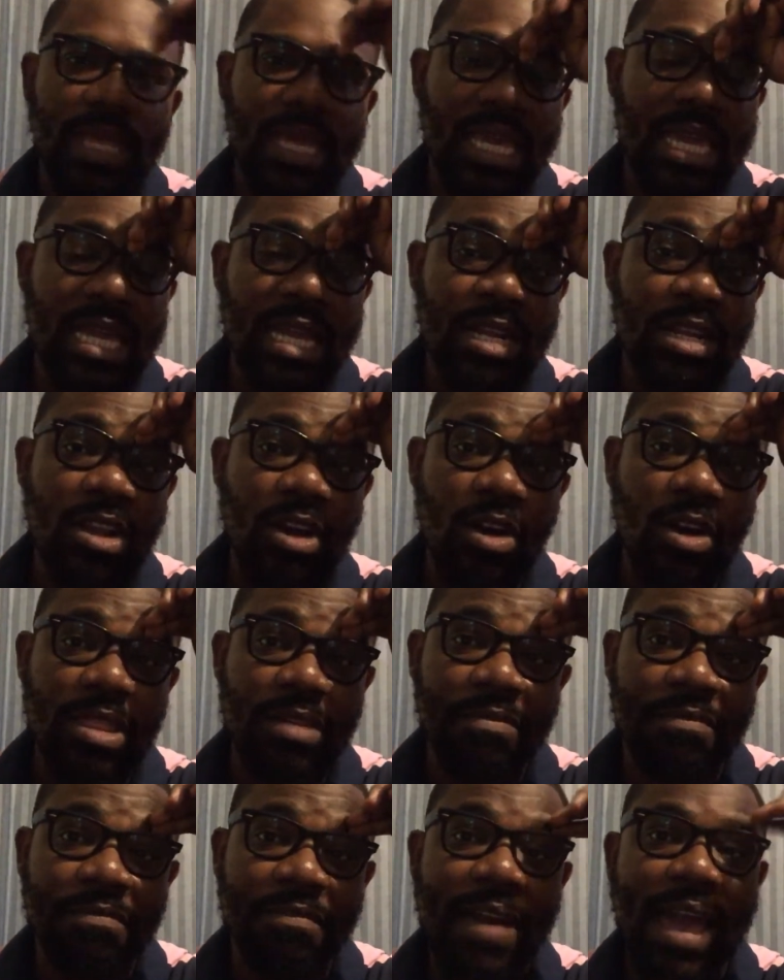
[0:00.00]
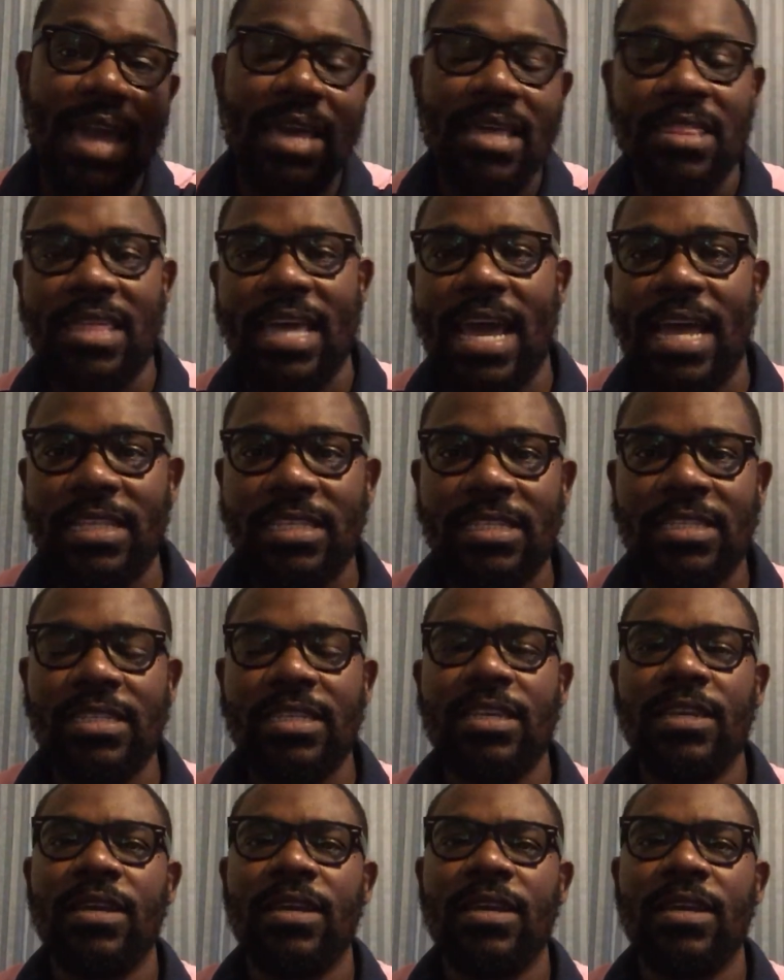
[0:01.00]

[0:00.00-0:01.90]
ignore the fact that